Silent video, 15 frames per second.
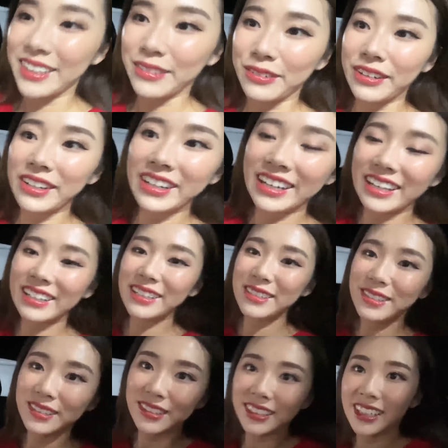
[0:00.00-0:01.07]
We're heading
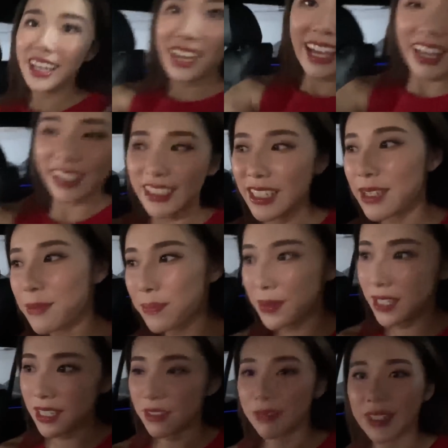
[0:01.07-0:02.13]
to the
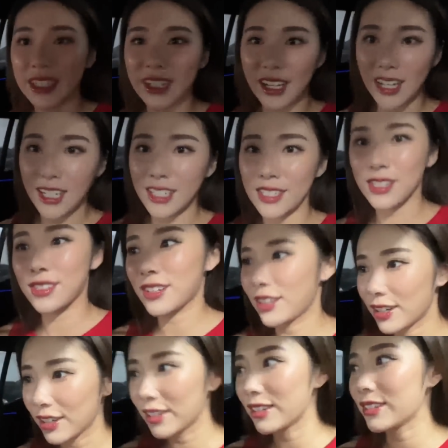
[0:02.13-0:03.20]
NDP
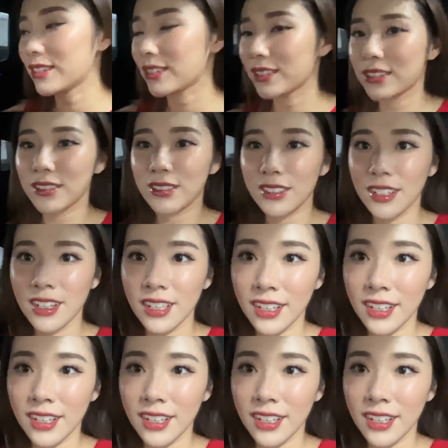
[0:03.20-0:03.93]
rehearsal.